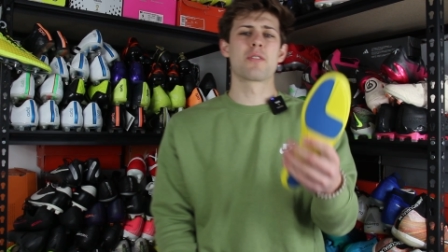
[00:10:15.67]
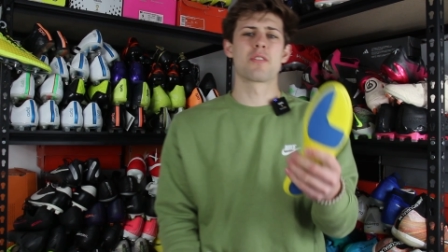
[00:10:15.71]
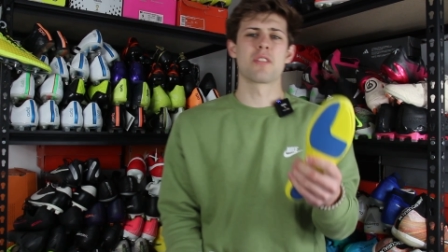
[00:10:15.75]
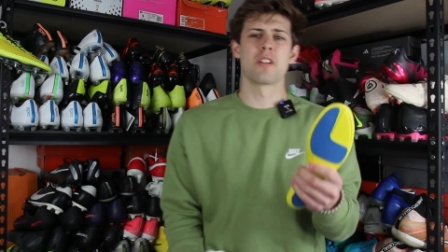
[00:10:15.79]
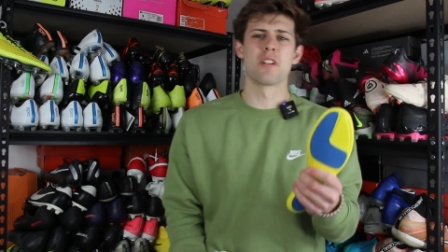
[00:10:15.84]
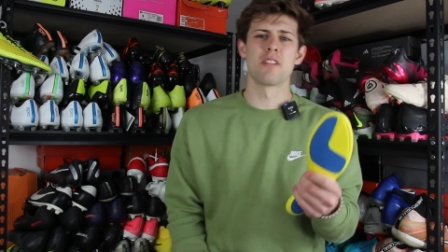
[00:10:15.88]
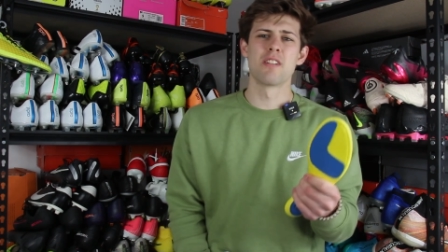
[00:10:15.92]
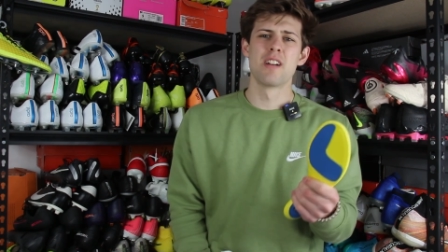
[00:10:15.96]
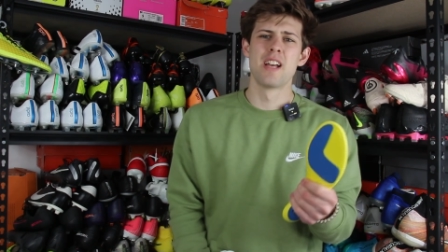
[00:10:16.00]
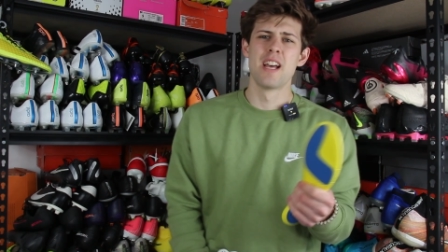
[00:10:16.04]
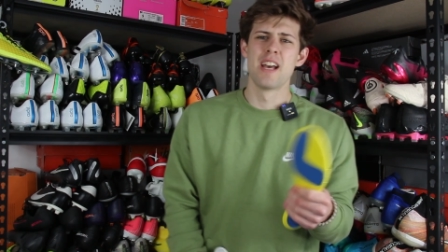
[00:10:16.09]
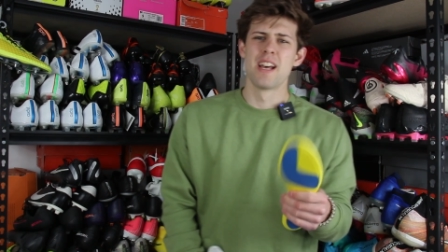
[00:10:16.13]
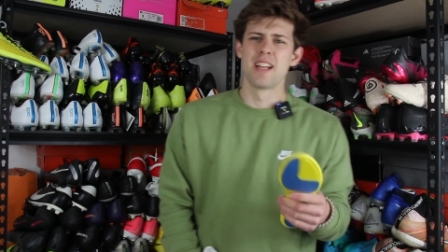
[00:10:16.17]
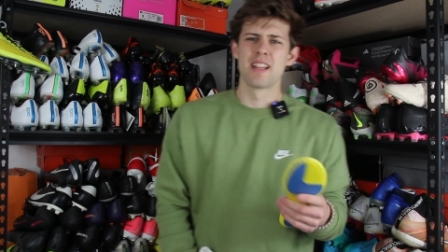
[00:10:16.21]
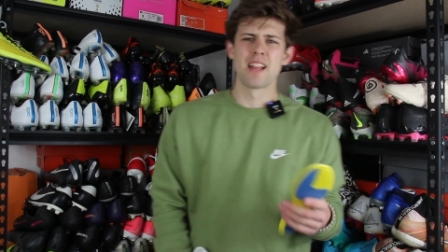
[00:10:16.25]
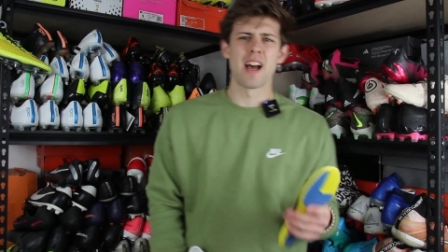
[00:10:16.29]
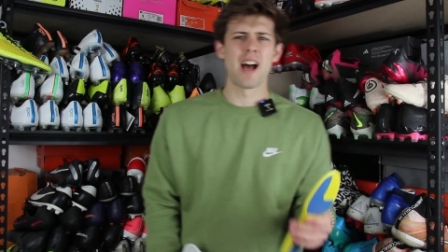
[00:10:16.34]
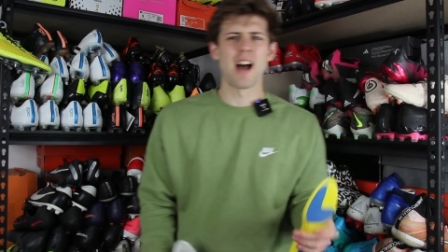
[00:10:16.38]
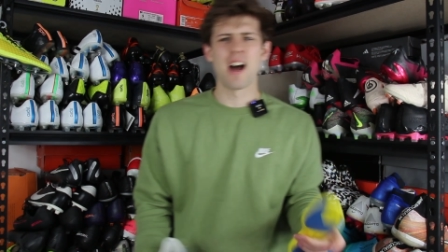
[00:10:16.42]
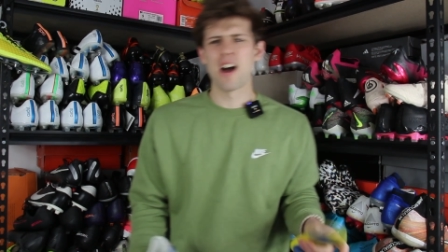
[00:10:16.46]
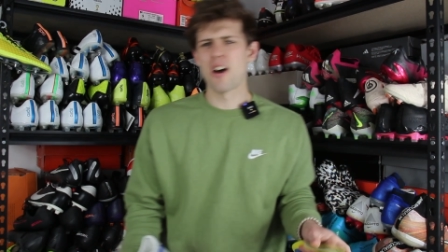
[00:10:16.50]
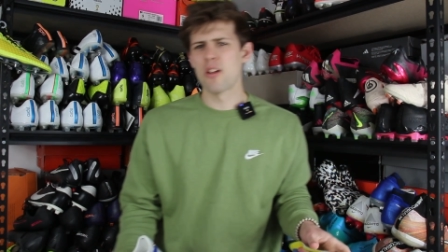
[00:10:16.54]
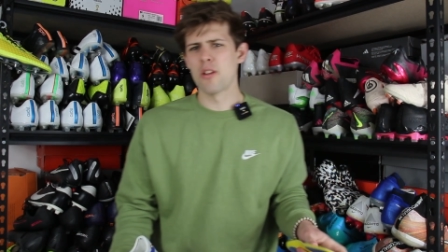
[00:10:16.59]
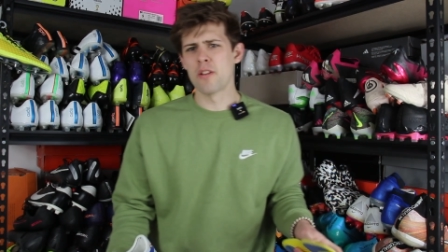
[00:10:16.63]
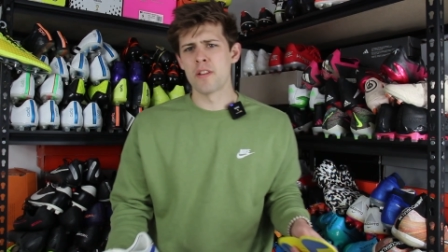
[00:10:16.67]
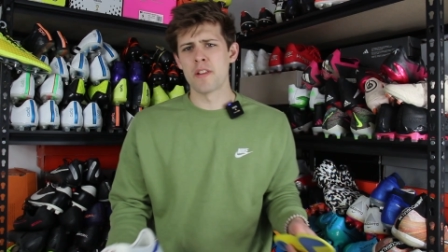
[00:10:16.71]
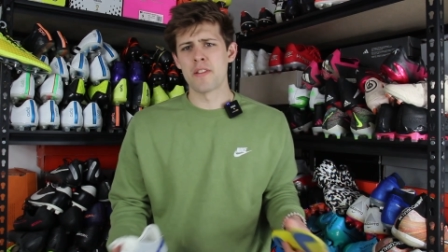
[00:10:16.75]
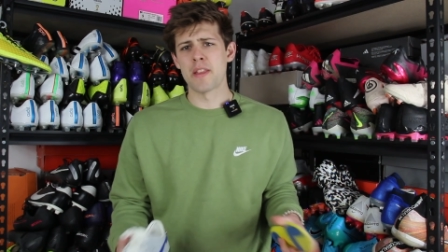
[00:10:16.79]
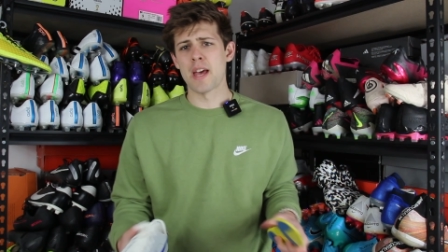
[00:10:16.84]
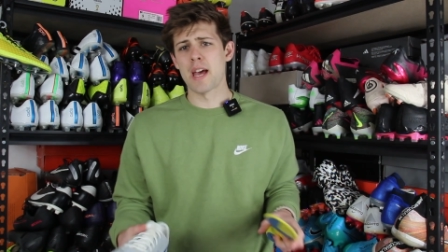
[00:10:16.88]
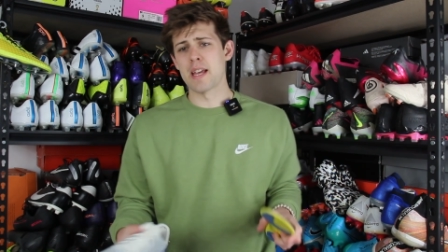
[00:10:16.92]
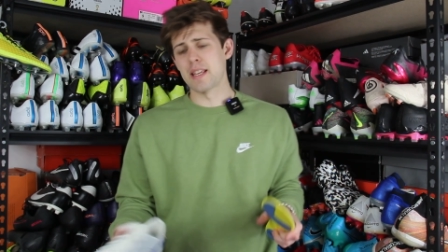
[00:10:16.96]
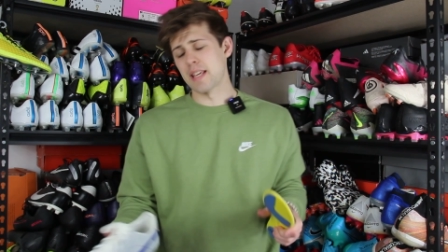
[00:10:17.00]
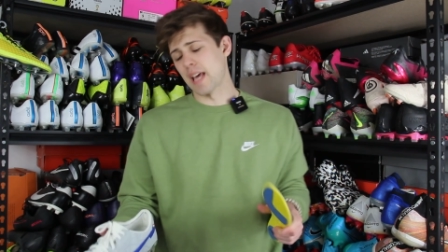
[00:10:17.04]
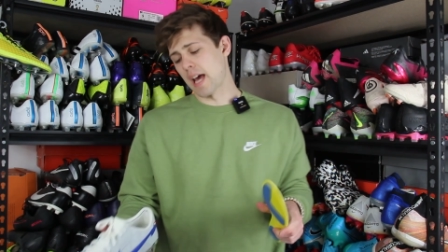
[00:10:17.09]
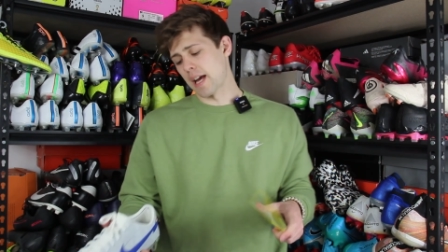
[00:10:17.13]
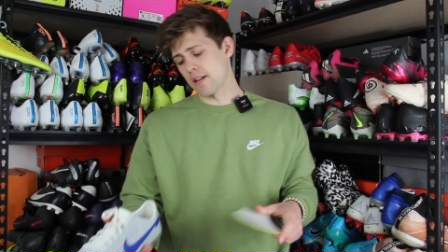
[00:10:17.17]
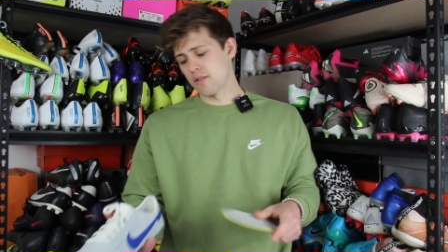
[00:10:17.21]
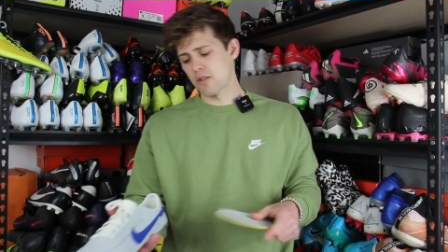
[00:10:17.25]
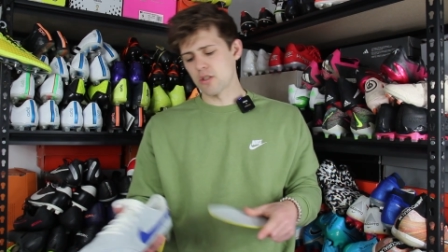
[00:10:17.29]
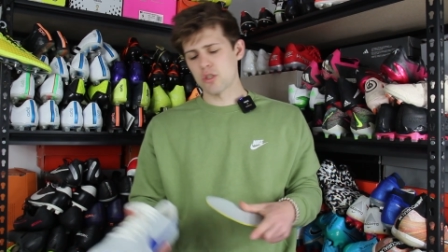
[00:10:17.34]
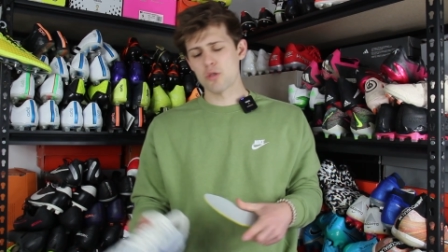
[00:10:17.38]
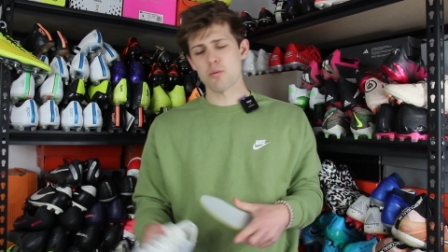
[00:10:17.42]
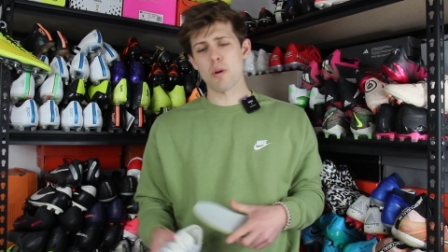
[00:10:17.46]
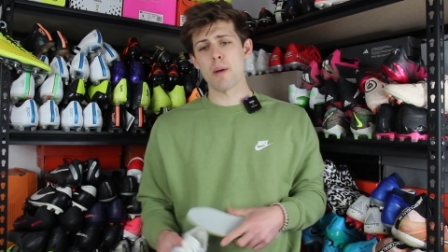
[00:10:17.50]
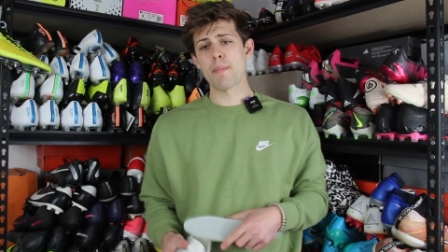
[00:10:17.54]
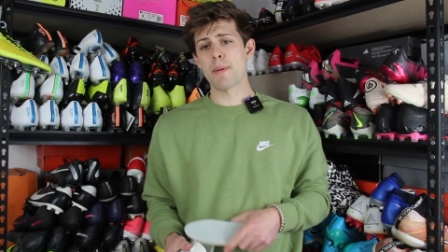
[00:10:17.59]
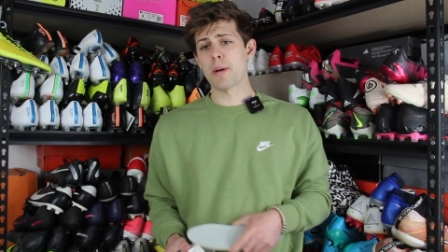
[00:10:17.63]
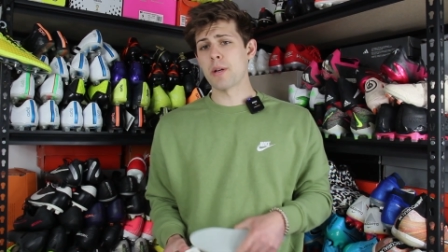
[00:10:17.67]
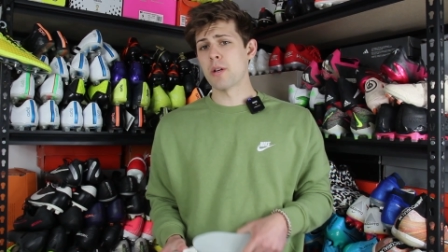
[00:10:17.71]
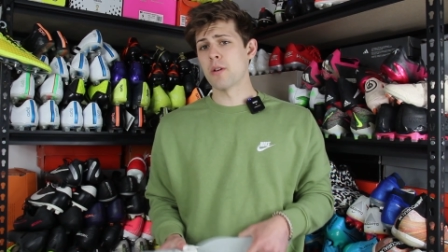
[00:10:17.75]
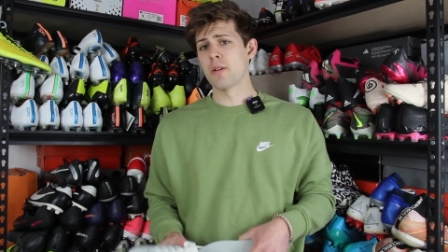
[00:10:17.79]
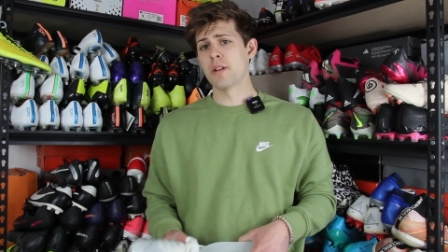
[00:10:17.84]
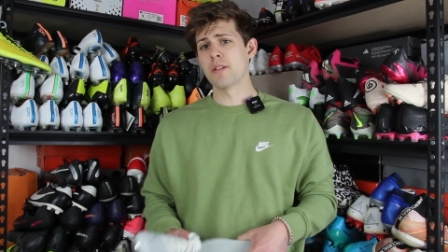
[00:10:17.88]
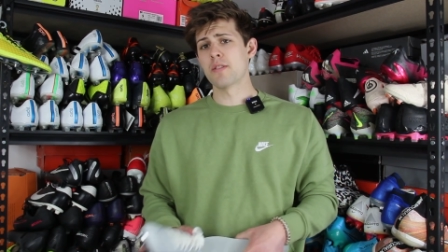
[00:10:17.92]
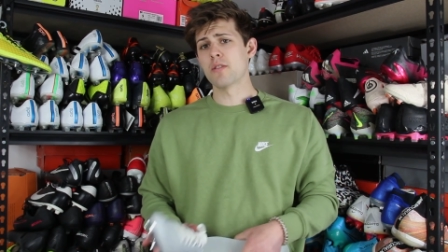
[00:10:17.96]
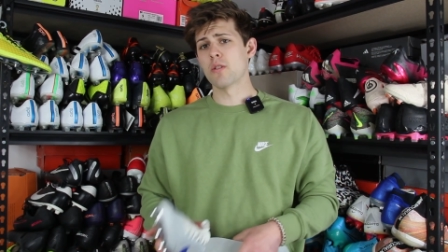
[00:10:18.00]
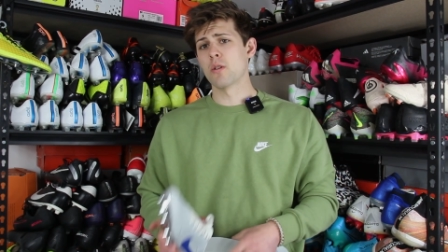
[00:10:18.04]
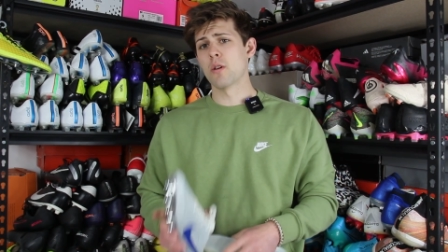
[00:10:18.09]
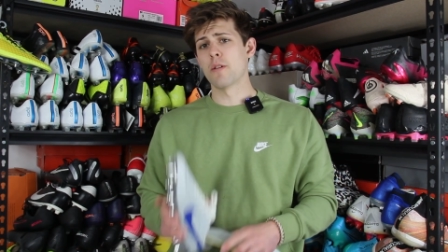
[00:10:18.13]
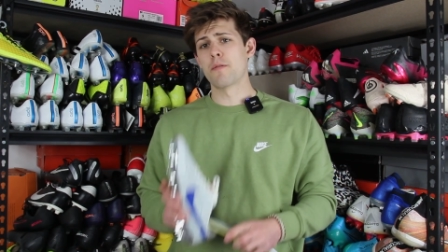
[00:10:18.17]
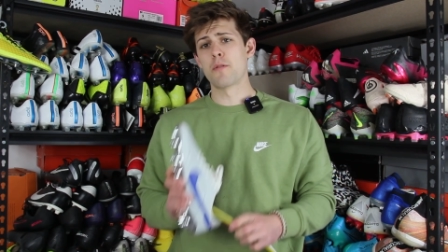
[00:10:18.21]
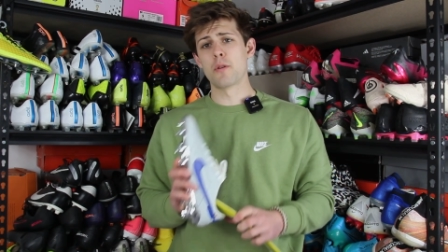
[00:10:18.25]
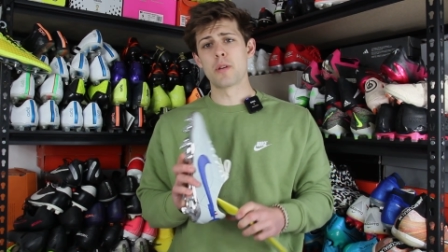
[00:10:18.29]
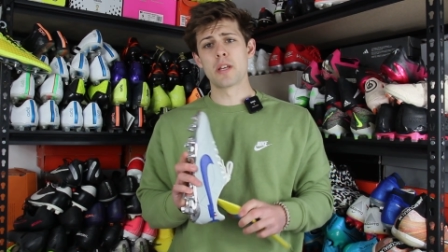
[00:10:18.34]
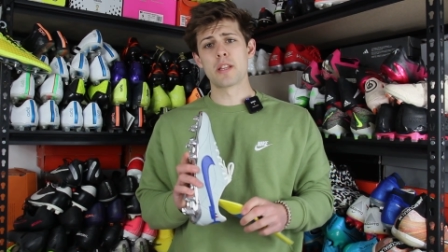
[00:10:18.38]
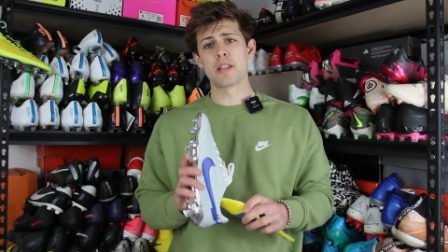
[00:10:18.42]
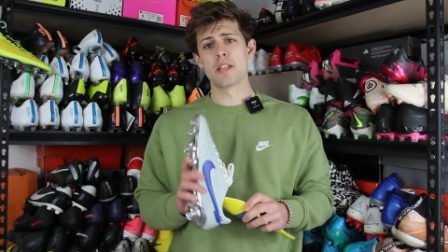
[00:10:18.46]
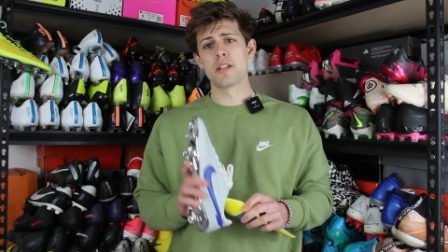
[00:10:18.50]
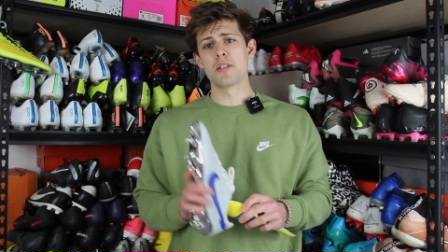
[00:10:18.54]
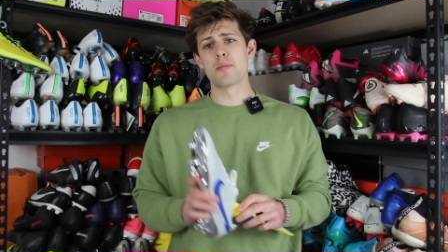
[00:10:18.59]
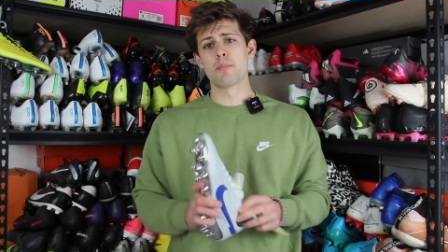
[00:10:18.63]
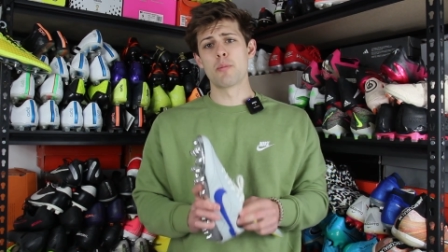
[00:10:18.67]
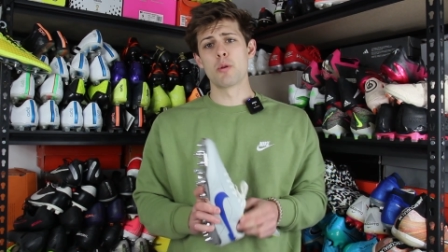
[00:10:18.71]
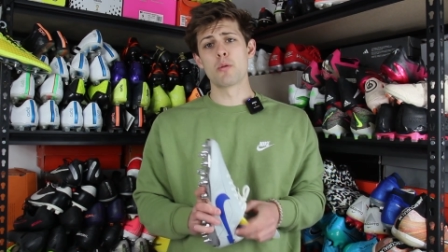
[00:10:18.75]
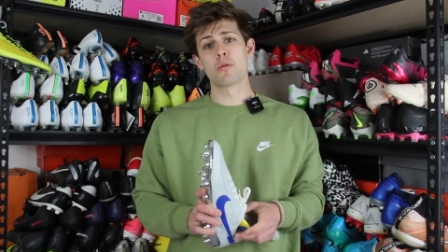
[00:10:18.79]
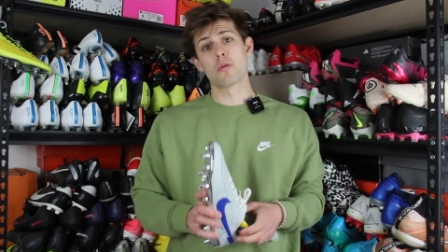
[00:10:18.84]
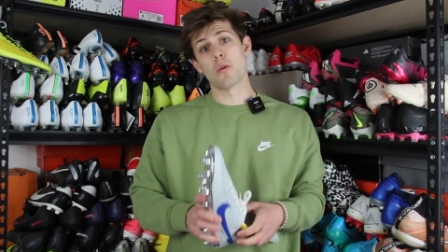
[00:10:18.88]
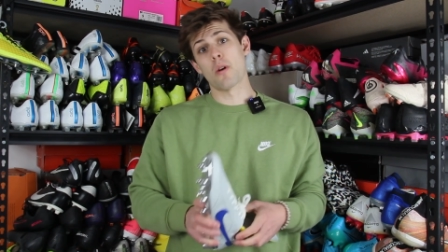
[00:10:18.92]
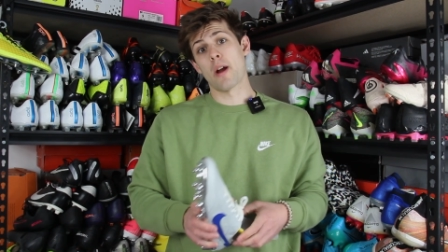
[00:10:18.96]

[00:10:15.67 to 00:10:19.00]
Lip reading: So other than that, yeah, just swap out your insole if you get these boots,